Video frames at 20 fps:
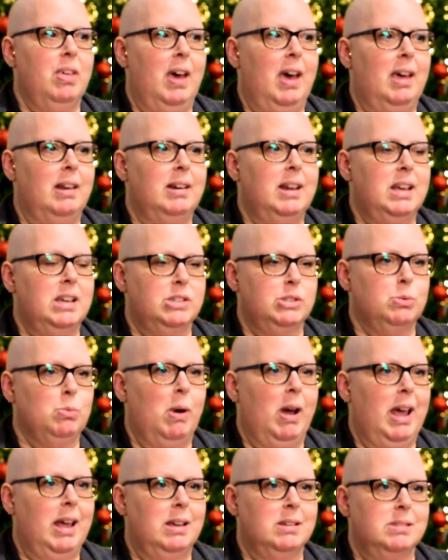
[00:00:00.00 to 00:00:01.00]
that His
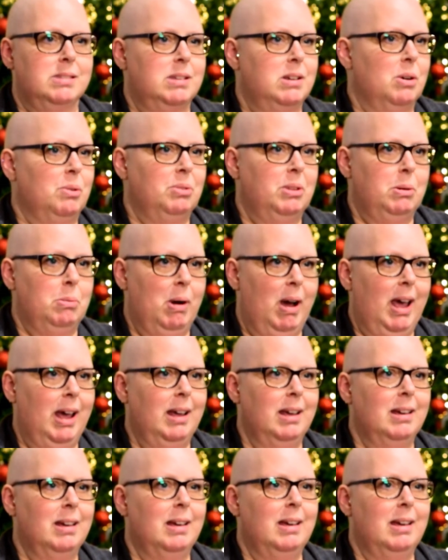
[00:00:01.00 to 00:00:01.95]
way is the only way,